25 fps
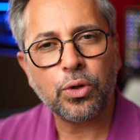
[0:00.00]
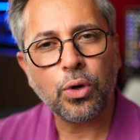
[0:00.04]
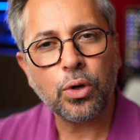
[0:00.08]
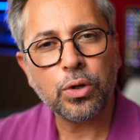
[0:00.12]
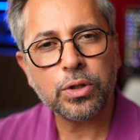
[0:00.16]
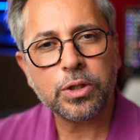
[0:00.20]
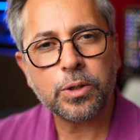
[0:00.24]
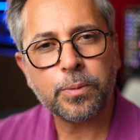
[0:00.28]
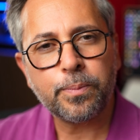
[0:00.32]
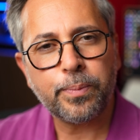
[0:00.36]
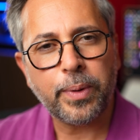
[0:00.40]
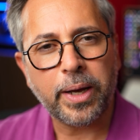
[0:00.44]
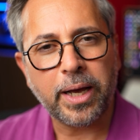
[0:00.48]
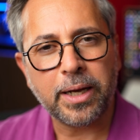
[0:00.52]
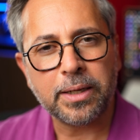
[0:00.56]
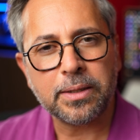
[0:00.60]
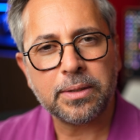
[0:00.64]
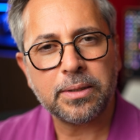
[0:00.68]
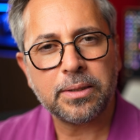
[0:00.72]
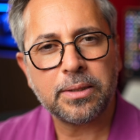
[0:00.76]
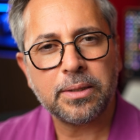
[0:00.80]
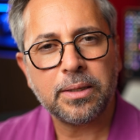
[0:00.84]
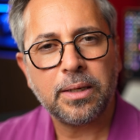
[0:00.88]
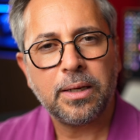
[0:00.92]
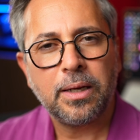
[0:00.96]
those
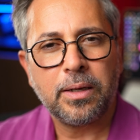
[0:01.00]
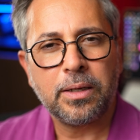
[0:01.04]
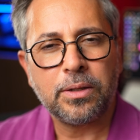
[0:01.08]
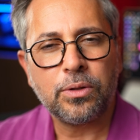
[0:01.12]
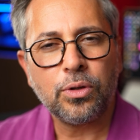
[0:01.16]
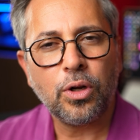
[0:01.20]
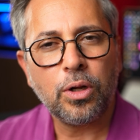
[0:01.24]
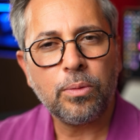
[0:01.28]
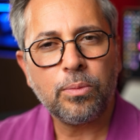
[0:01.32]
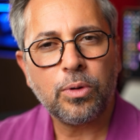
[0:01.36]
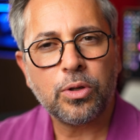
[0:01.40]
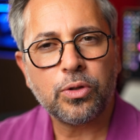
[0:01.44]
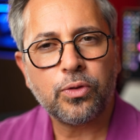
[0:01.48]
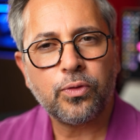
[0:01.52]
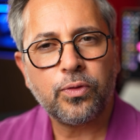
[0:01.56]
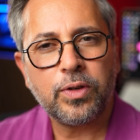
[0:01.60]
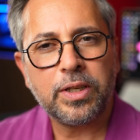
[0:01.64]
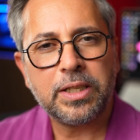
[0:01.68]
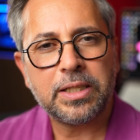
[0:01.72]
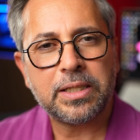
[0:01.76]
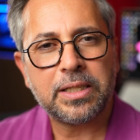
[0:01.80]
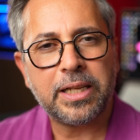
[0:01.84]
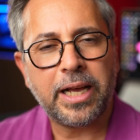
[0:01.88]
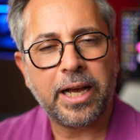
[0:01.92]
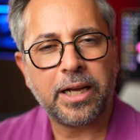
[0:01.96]
specs, it almost
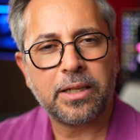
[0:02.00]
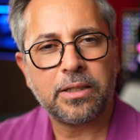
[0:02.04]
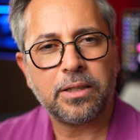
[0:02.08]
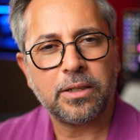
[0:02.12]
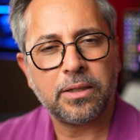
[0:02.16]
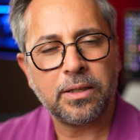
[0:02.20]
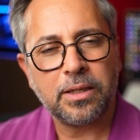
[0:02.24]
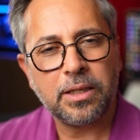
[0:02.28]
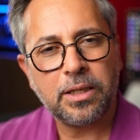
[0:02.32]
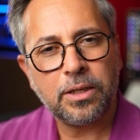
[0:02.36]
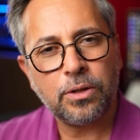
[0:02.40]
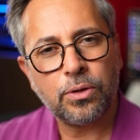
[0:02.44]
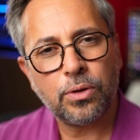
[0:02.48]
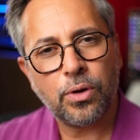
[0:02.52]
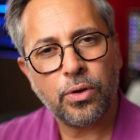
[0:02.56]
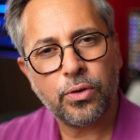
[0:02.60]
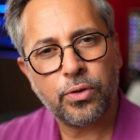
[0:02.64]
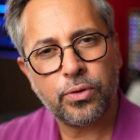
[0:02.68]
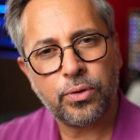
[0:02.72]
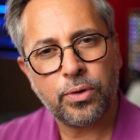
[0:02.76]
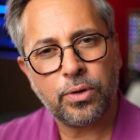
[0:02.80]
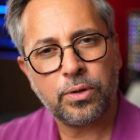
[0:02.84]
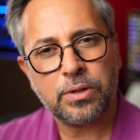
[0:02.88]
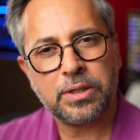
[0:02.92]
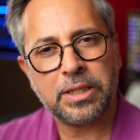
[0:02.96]
feels like the Hero
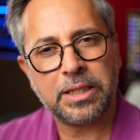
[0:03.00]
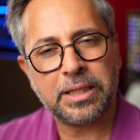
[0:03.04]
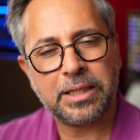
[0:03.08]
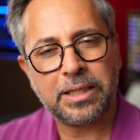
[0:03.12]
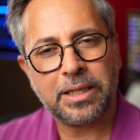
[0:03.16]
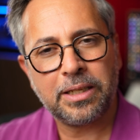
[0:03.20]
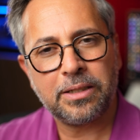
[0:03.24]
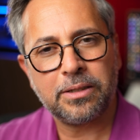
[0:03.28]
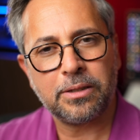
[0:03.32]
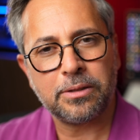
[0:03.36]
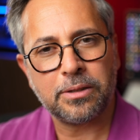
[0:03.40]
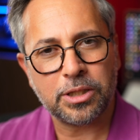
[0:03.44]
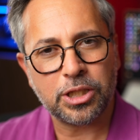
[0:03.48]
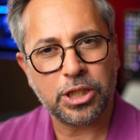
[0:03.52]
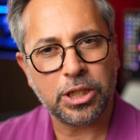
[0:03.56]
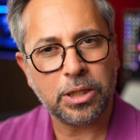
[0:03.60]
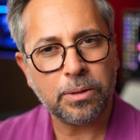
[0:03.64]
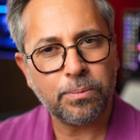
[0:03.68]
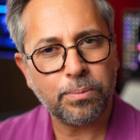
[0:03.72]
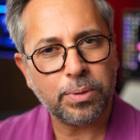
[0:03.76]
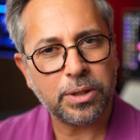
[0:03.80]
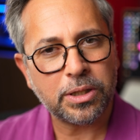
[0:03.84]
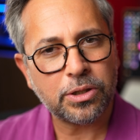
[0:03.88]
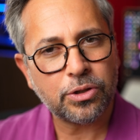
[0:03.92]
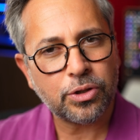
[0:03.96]
13 needed
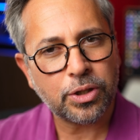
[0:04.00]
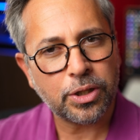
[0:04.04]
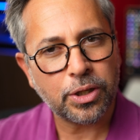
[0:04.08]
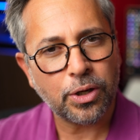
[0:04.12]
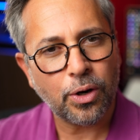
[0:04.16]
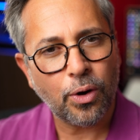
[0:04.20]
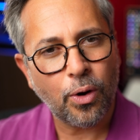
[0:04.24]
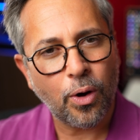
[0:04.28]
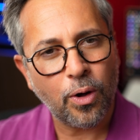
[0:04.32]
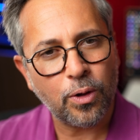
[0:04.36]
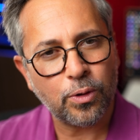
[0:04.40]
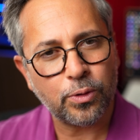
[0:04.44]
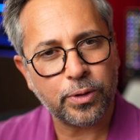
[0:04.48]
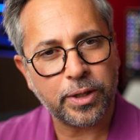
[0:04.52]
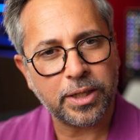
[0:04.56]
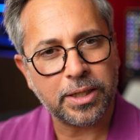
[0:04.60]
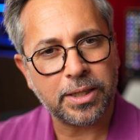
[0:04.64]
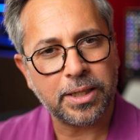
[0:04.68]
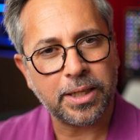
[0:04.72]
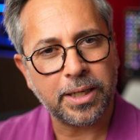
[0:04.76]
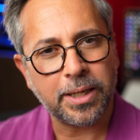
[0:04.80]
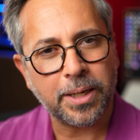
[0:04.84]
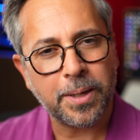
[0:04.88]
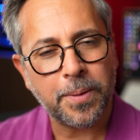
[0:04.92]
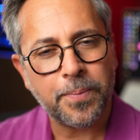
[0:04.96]
GP3
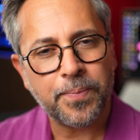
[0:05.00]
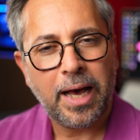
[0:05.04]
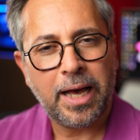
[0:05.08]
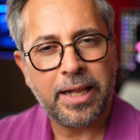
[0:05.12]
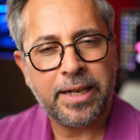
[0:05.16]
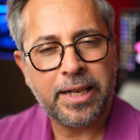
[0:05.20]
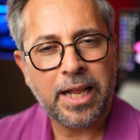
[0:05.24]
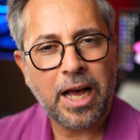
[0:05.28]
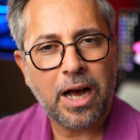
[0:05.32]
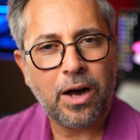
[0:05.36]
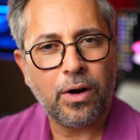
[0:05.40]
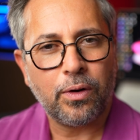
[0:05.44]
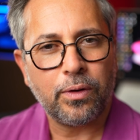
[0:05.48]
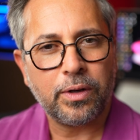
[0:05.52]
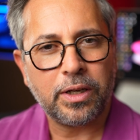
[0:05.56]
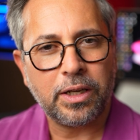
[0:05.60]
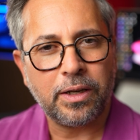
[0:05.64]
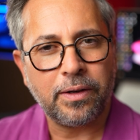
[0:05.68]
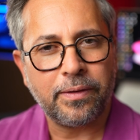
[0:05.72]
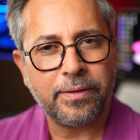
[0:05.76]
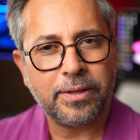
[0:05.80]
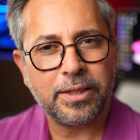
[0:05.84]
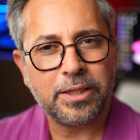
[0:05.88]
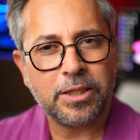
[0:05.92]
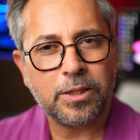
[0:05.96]
already. And now,
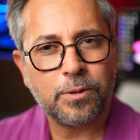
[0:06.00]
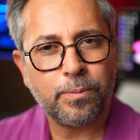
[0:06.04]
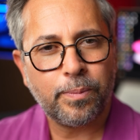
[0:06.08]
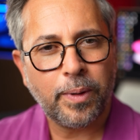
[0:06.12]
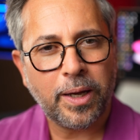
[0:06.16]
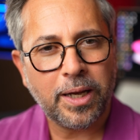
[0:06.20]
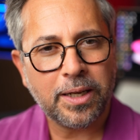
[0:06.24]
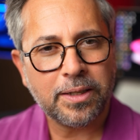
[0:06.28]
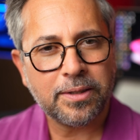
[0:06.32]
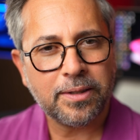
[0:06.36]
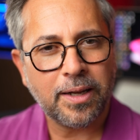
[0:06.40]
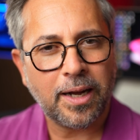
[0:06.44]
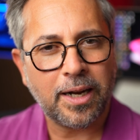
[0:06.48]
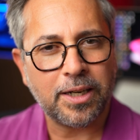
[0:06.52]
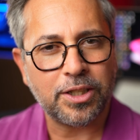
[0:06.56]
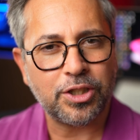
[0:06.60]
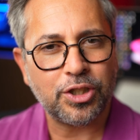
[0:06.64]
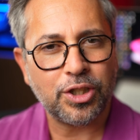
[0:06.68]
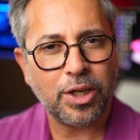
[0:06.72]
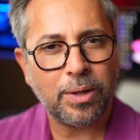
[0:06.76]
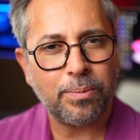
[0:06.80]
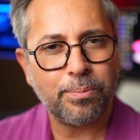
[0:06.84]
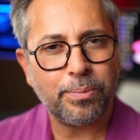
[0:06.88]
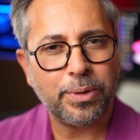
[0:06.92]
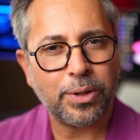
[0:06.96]
if the specs are
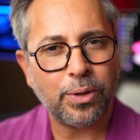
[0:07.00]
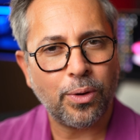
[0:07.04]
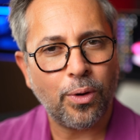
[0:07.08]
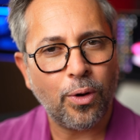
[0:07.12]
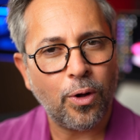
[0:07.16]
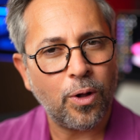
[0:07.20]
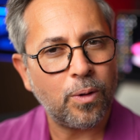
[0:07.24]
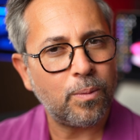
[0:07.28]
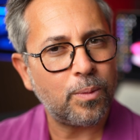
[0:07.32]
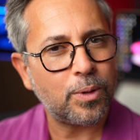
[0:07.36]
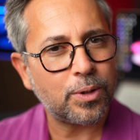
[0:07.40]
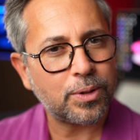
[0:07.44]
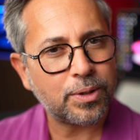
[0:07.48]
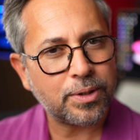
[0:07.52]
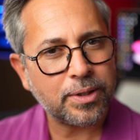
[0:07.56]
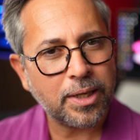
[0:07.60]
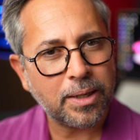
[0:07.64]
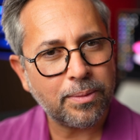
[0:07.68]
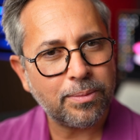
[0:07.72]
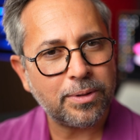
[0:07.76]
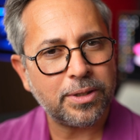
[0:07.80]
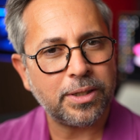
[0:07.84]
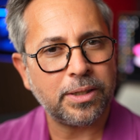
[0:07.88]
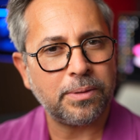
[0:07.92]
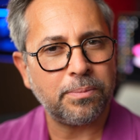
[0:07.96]
jumping almost
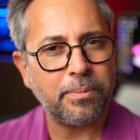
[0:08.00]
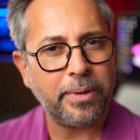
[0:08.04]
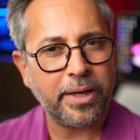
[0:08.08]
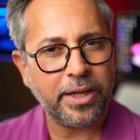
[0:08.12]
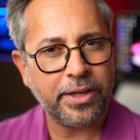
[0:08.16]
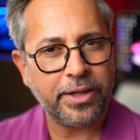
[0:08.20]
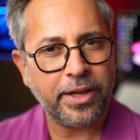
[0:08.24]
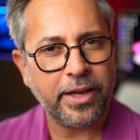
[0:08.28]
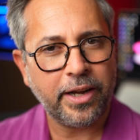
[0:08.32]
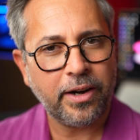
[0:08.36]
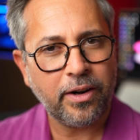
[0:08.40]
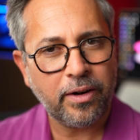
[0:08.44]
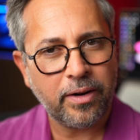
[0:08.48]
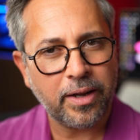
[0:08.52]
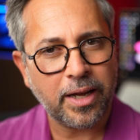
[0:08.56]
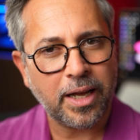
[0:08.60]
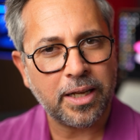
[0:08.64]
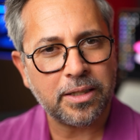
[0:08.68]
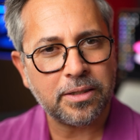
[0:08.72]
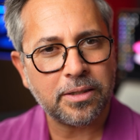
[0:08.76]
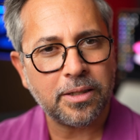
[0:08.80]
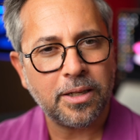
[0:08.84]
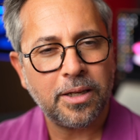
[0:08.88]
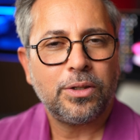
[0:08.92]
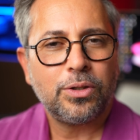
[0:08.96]
double in many
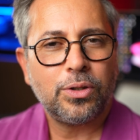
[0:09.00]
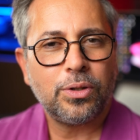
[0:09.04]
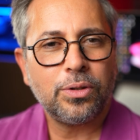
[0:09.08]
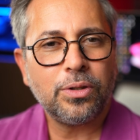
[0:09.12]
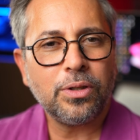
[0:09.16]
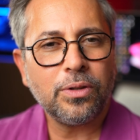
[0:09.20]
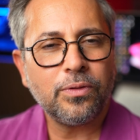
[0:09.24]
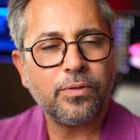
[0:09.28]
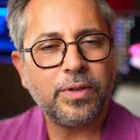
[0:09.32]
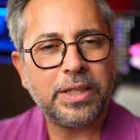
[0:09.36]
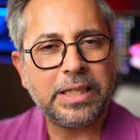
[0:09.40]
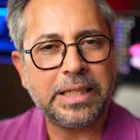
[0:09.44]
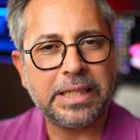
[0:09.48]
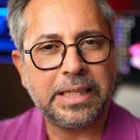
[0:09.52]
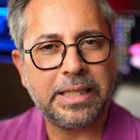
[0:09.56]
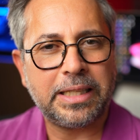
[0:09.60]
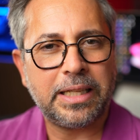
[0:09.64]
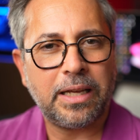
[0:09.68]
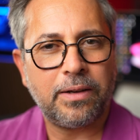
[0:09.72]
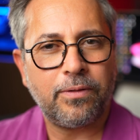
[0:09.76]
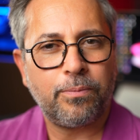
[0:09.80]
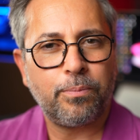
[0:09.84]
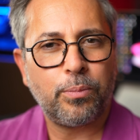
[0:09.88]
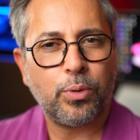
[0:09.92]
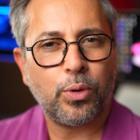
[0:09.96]
areas, shouldn't we need
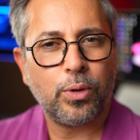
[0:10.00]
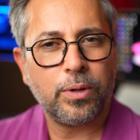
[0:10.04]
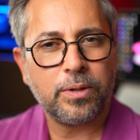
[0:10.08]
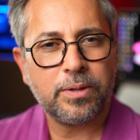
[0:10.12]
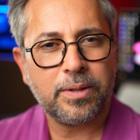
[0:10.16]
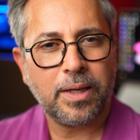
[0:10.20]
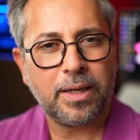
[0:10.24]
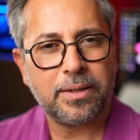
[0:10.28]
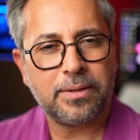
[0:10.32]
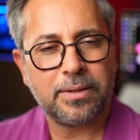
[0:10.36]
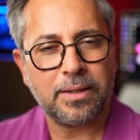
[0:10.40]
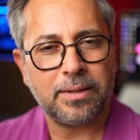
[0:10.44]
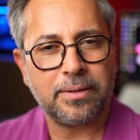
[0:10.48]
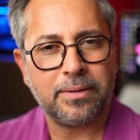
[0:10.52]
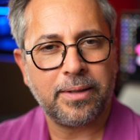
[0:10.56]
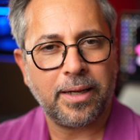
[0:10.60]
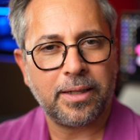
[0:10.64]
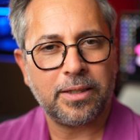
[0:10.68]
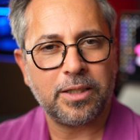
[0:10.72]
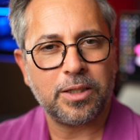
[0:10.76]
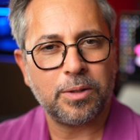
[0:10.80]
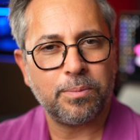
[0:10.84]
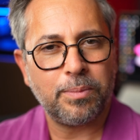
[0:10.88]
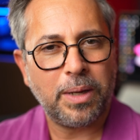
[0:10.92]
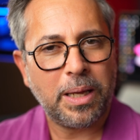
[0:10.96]
a processor
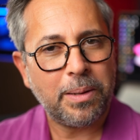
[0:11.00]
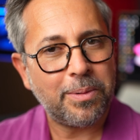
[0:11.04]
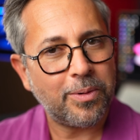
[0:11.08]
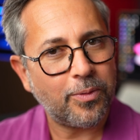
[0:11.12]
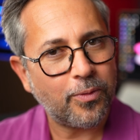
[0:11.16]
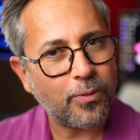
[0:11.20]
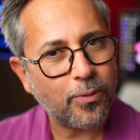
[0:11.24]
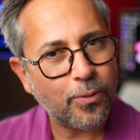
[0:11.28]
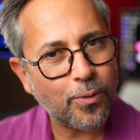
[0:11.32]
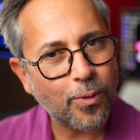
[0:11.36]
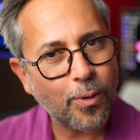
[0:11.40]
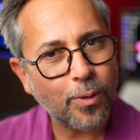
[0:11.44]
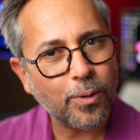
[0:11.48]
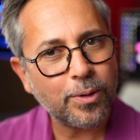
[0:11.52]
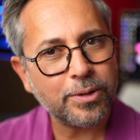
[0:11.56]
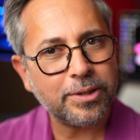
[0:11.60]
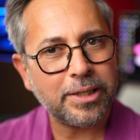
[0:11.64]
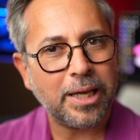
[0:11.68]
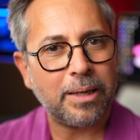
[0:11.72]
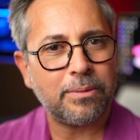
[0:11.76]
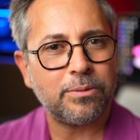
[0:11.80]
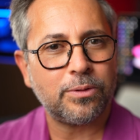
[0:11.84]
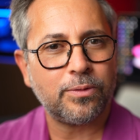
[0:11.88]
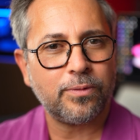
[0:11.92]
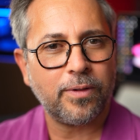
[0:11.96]
that is maybe 4
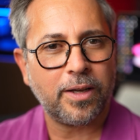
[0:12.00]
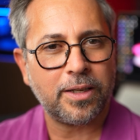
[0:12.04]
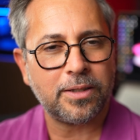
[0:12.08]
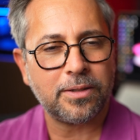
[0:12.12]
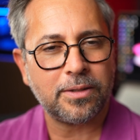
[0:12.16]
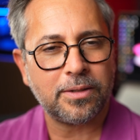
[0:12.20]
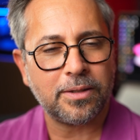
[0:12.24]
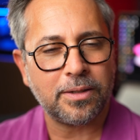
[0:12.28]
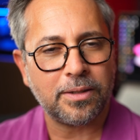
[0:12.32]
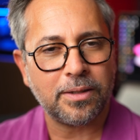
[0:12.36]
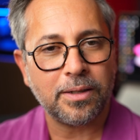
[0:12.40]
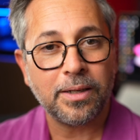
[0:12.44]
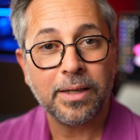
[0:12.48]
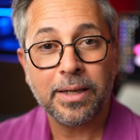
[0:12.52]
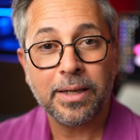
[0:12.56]
times faster,